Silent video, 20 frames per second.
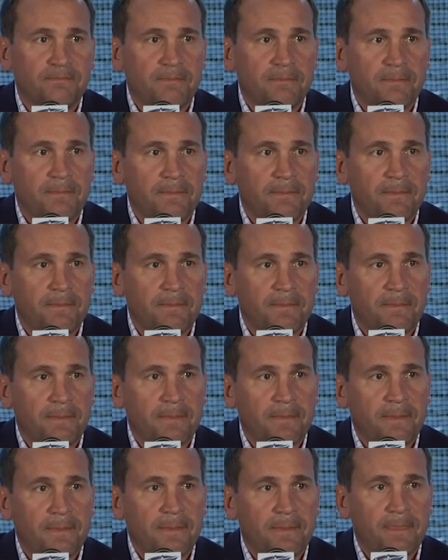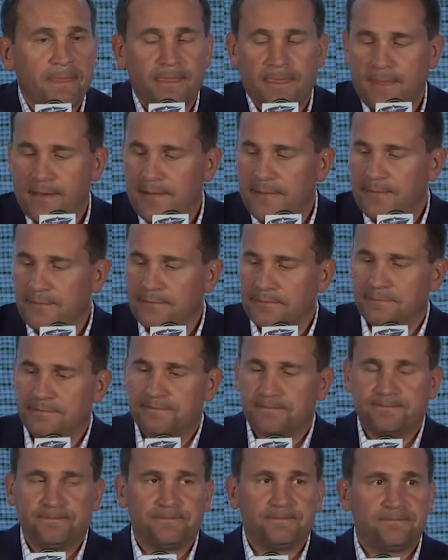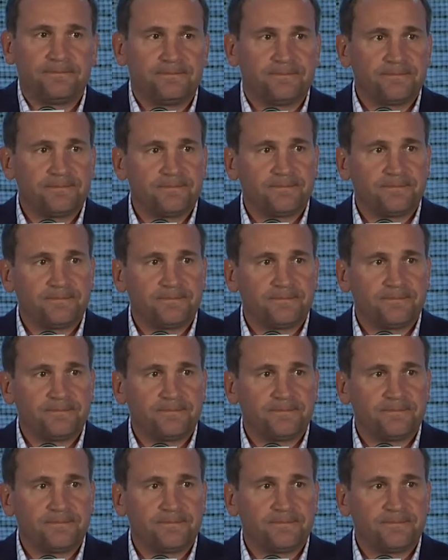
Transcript: Todd, this is kind of in the line of